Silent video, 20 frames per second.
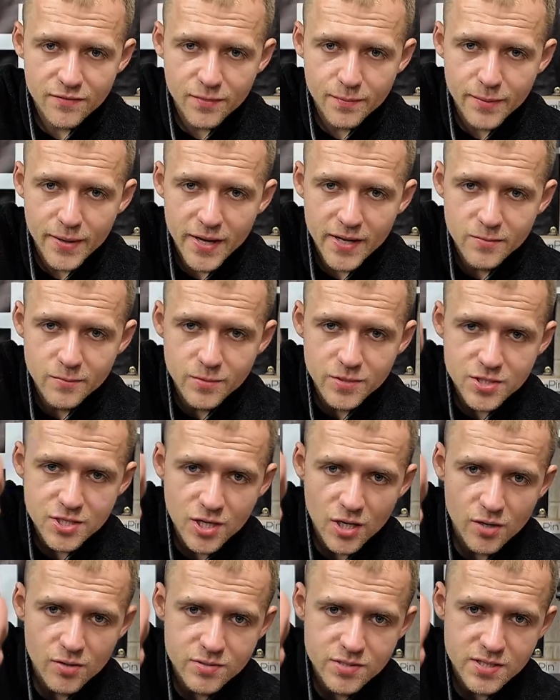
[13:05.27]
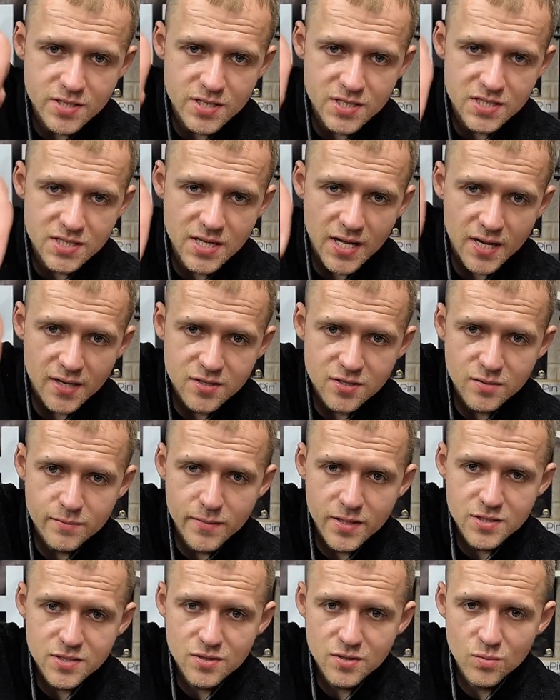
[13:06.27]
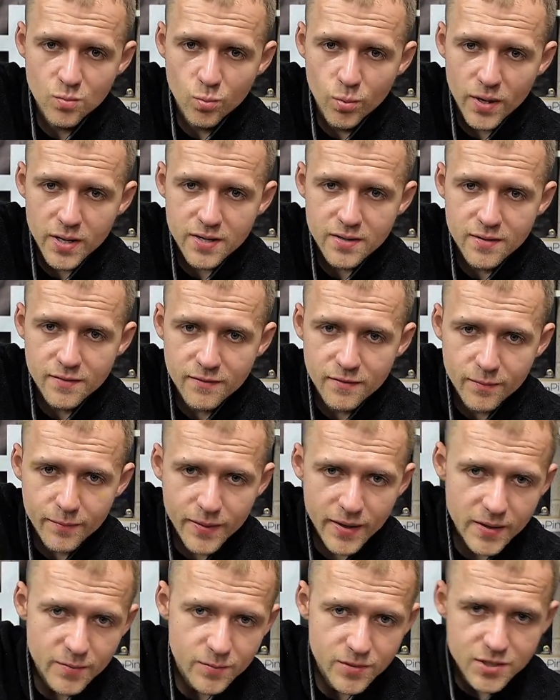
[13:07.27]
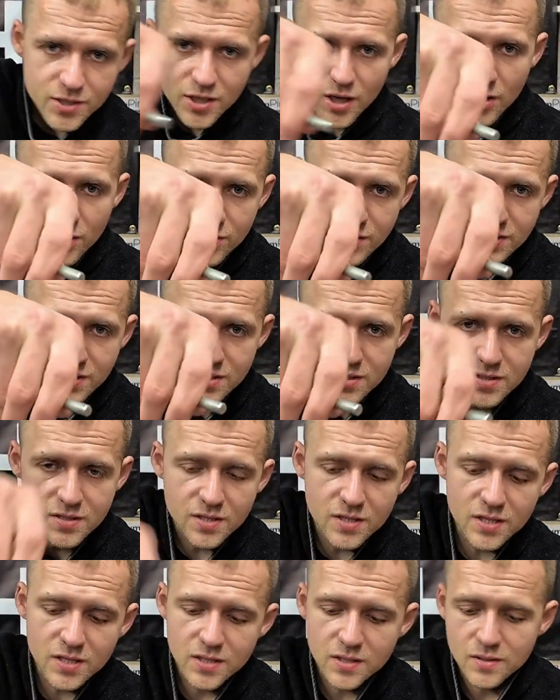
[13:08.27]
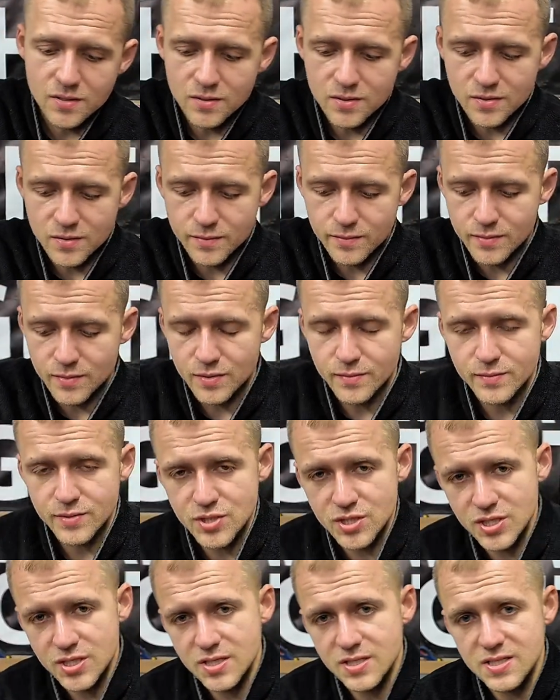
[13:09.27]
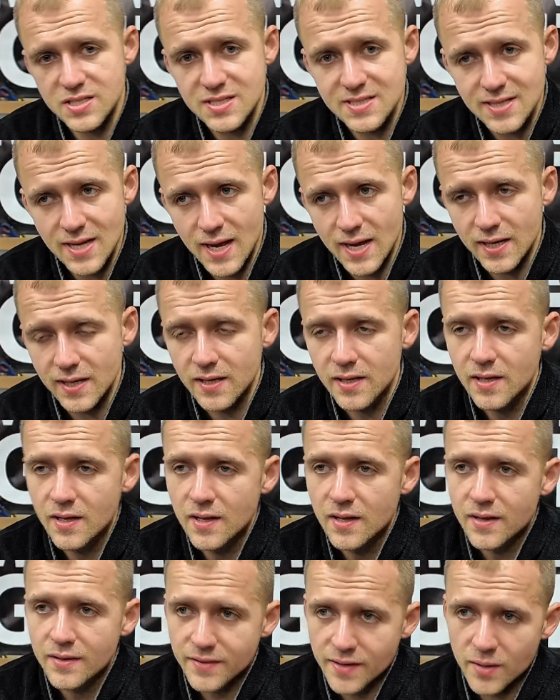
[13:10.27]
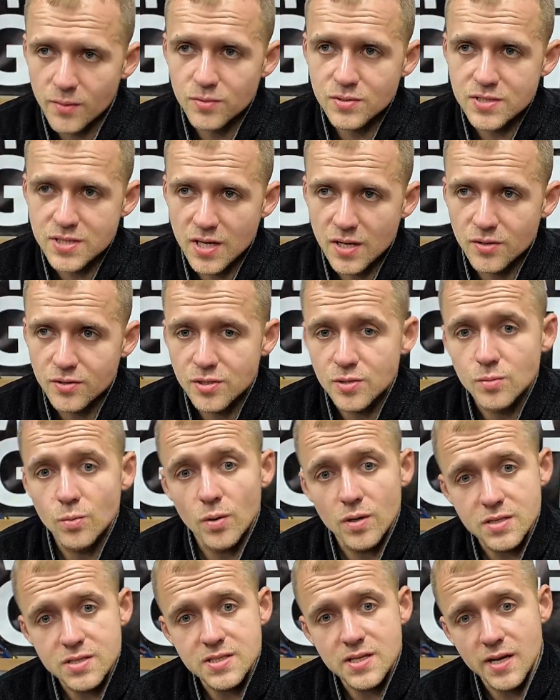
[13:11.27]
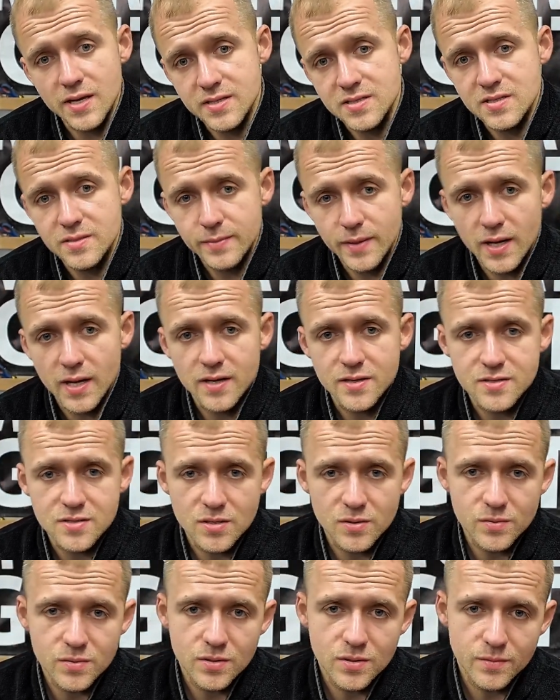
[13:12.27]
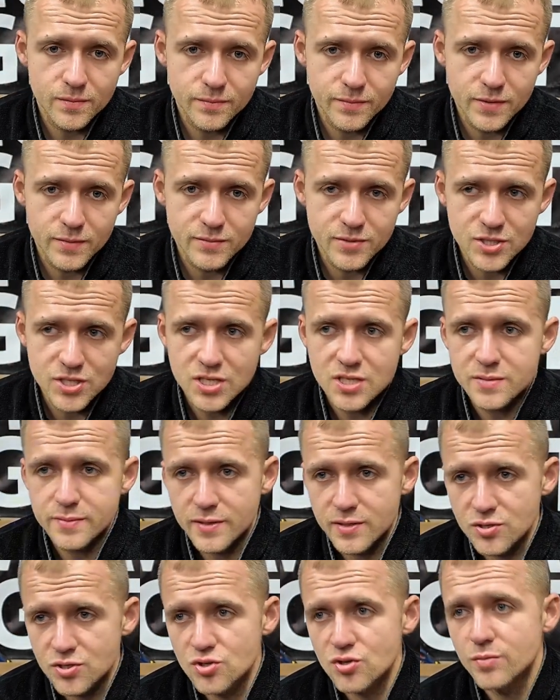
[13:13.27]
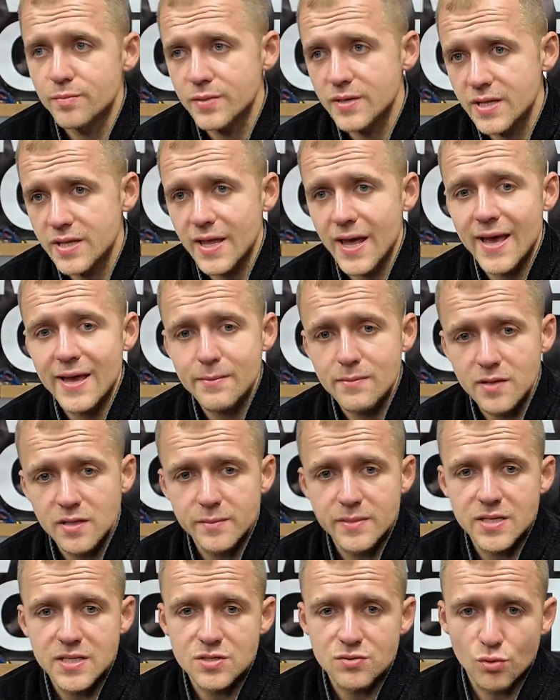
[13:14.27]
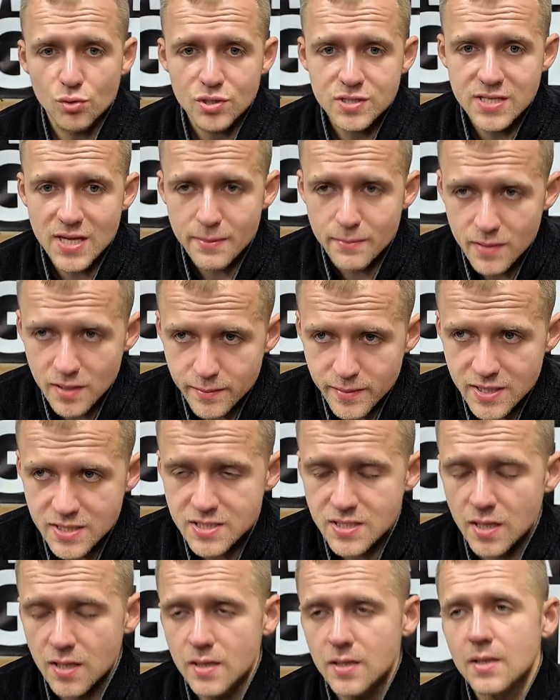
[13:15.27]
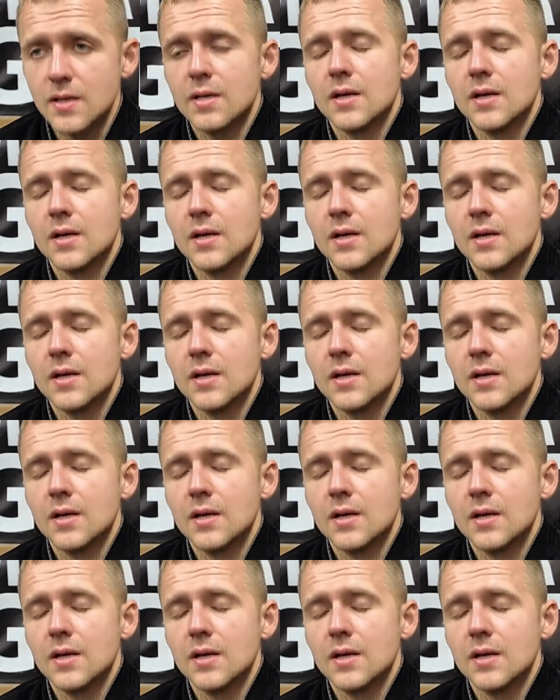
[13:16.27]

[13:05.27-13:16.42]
of the pin which goes in the stack, so measure the width of the pin which goes into the machine's stack, that will tell you what size to buy. So the machine's pin should be either 8mm or 10mm,